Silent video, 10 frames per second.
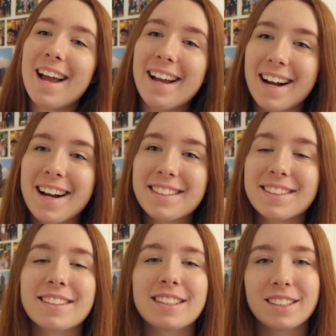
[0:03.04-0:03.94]
Hey guys,
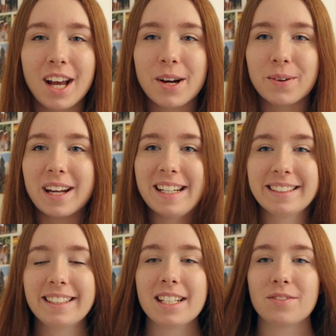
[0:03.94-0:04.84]
so in
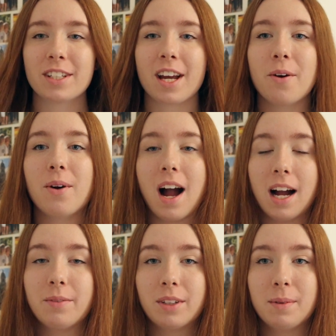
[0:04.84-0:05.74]
today's video
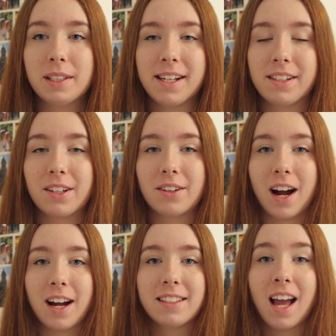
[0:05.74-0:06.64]
I'm going to be telling you
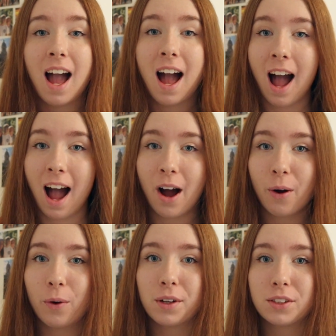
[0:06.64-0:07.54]
guys
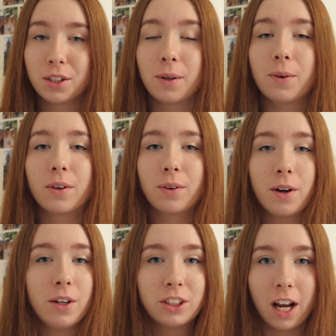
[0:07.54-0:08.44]
how to grow
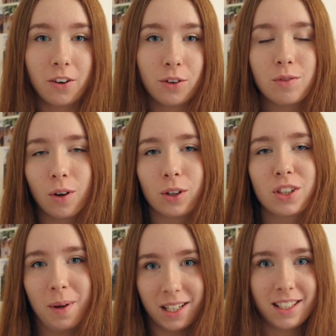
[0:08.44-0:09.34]
your channel for
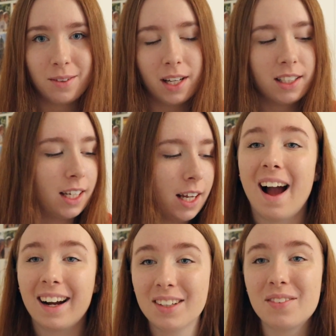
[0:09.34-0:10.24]
2020.
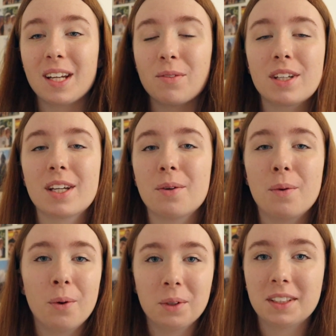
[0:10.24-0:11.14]
I'm going to be giving you
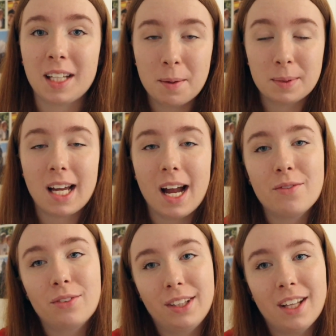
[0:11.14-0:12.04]
all the tips that
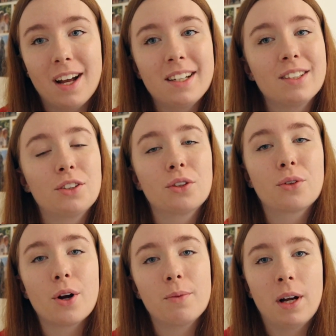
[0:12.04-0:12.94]
I've learned to
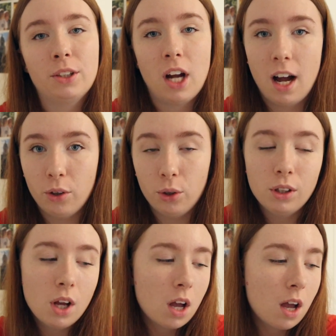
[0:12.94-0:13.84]
grow my
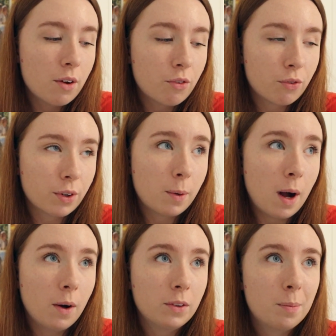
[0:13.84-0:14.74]
channel
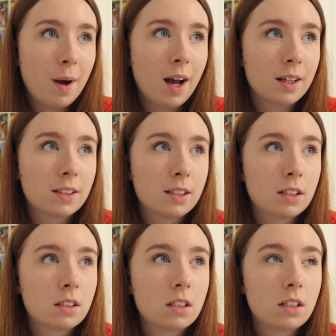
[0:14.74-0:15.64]
throughout the
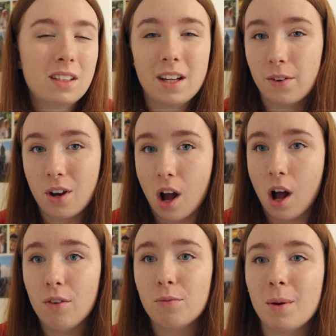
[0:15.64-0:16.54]
past year and a
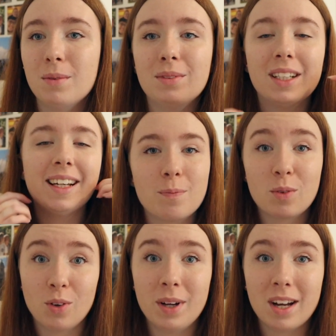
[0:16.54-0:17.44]
half probably.
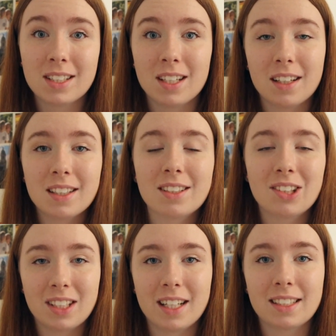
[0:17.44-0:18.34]
Before we get started,
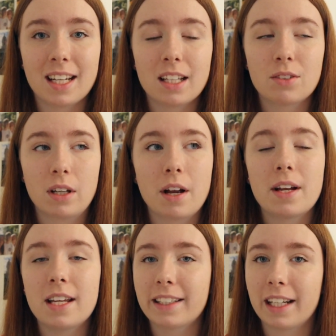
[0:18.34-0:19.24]
just like to say this video
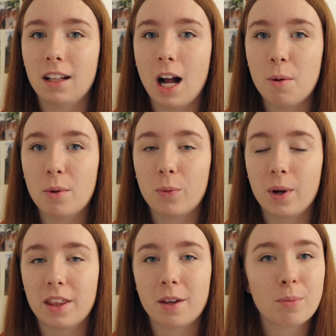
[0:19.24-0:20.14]
is a collab
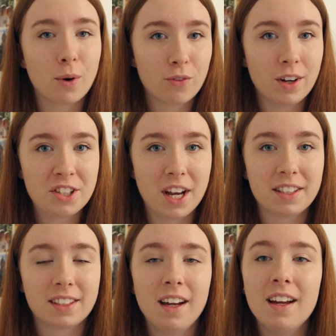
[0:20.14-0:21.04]
with Brooke
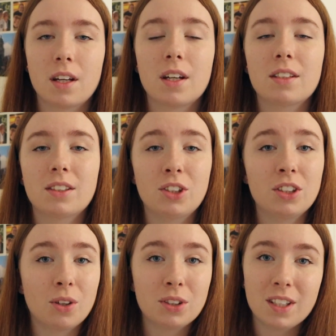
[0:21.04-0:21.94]
Francesca. So
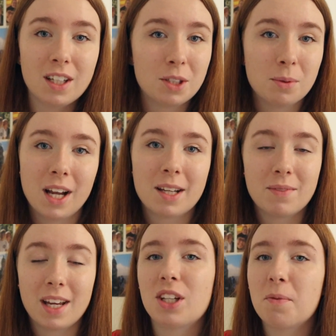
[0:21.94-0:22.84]
she's also a YouTuber like
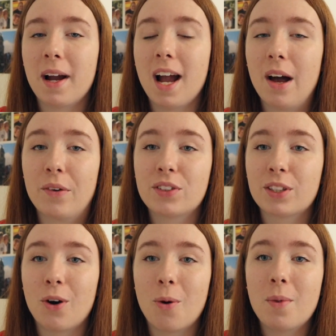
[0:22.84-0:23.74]
me. She might have
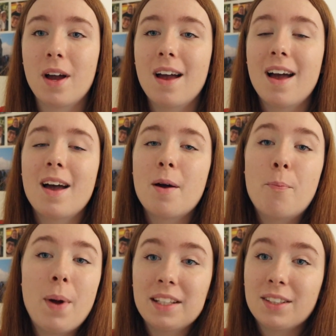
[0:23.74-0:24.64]
some
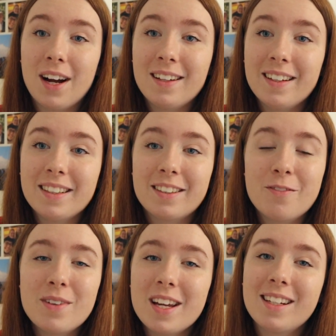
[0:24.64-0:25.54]
better ideas
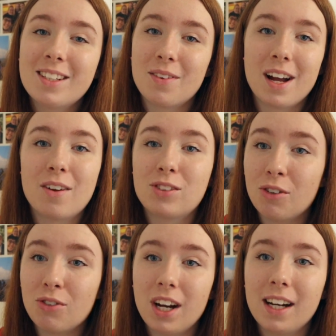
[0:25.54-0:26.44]
than me, she might have
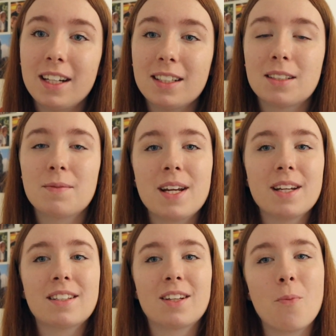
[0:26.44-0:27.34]
different ideas to
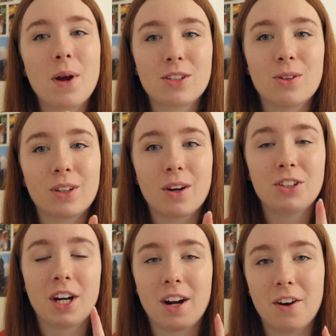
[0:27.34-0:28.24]
me, so make sure and go and
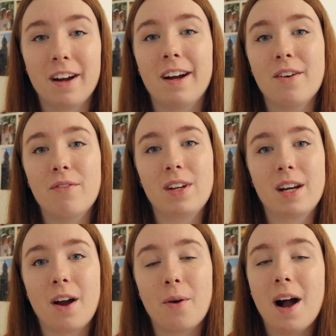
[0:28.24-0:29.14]
check out her
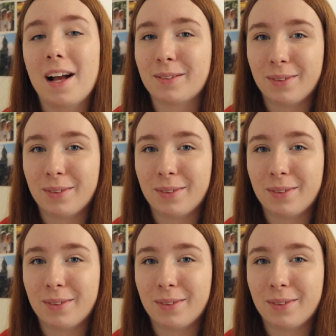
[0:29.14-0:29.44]
video as